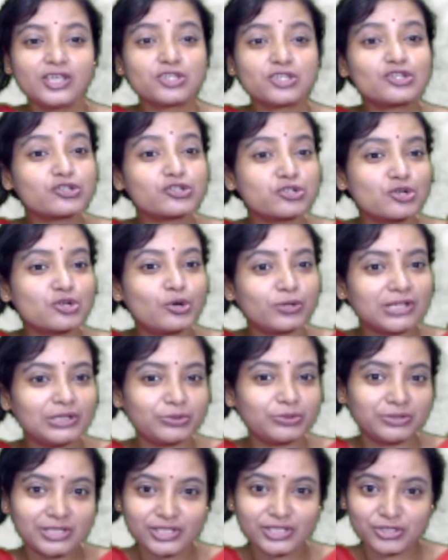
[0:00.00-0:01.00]
So story
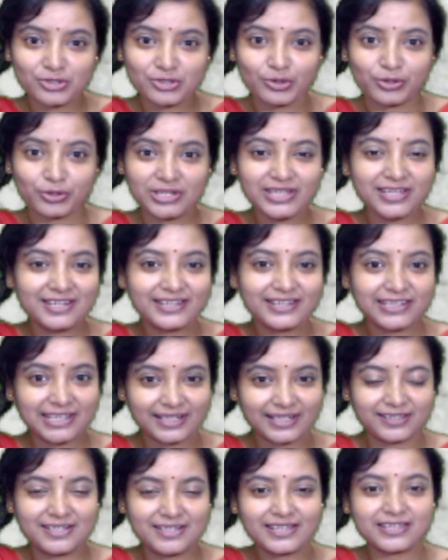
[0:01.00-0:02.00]
in this story
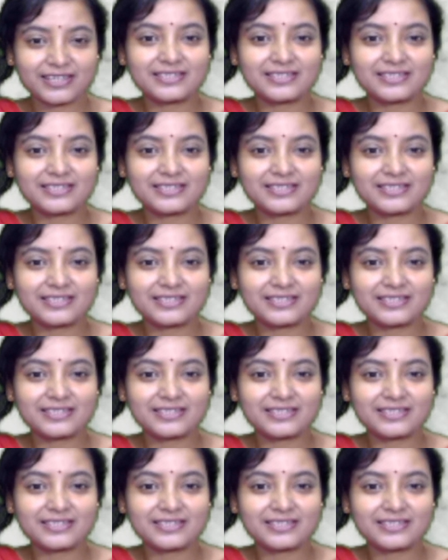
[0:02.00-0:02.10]
technique